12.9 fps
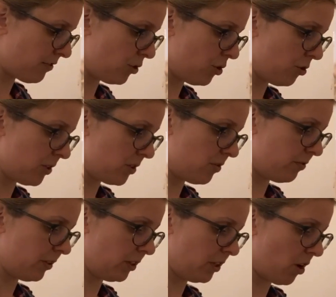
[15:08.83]
do is
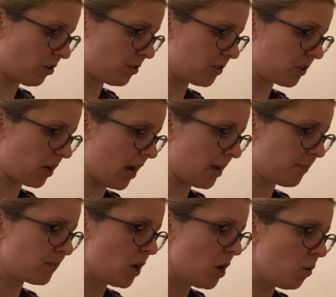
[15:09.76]
fill in our sky.
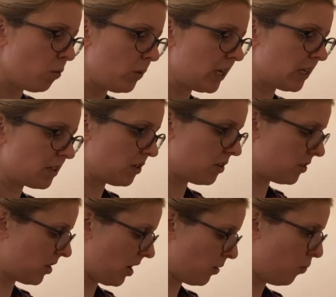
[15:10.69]
We get to
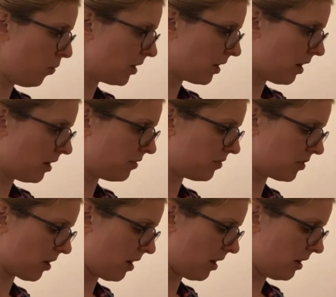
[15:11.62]
decide what kind of
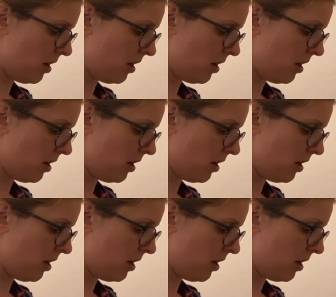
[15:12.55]
sky